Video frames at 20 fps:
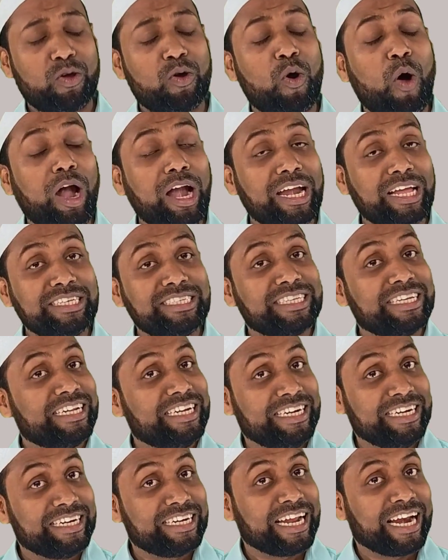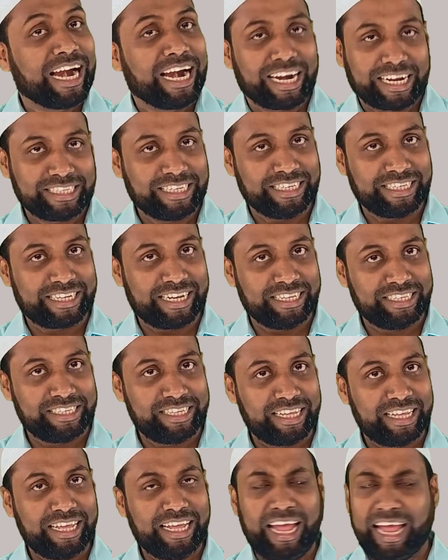called as internal resistance.
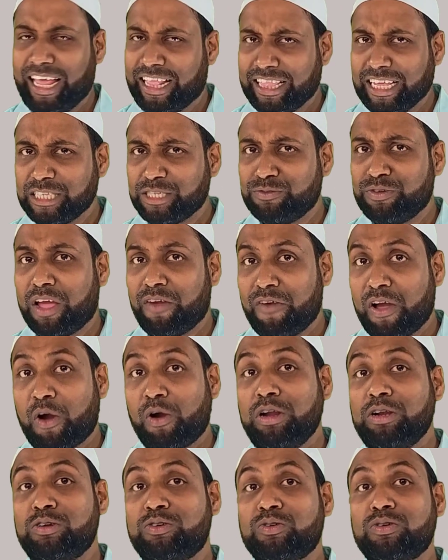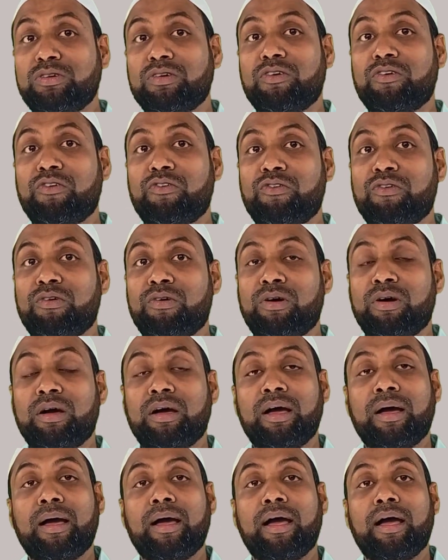In this video, we are going to
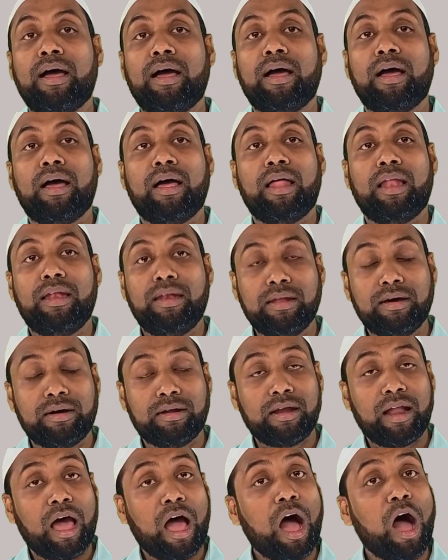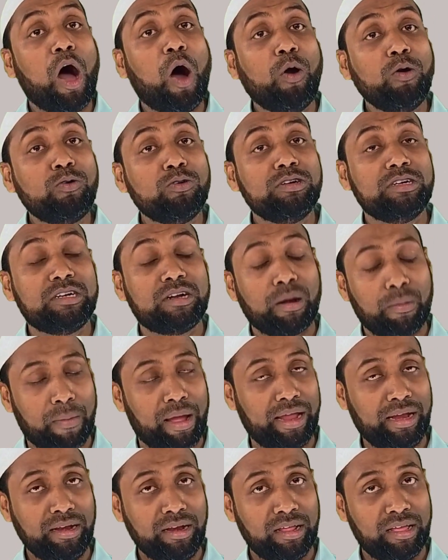learn how to
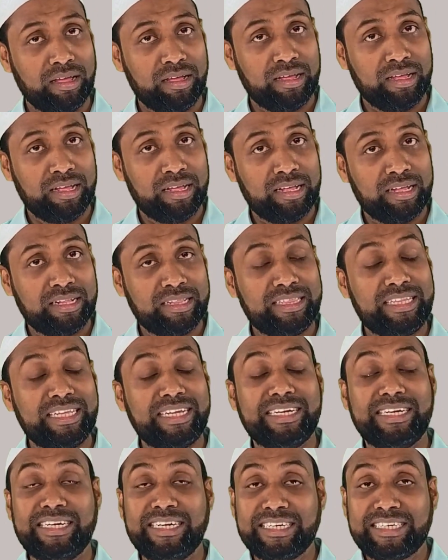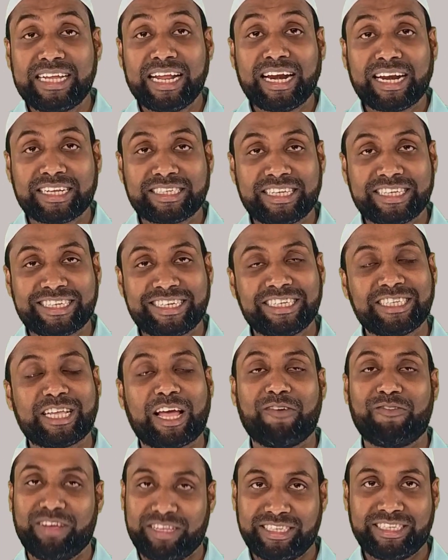determine the internal resistance
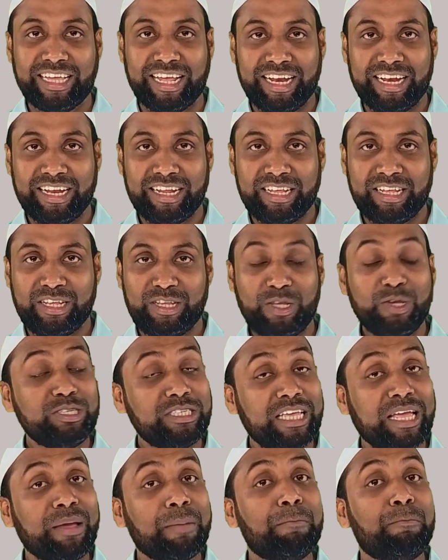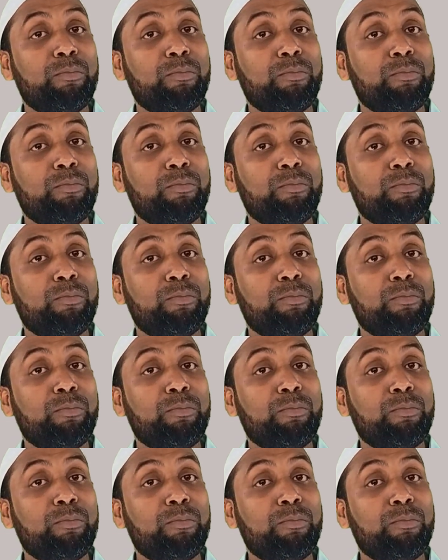of a cell using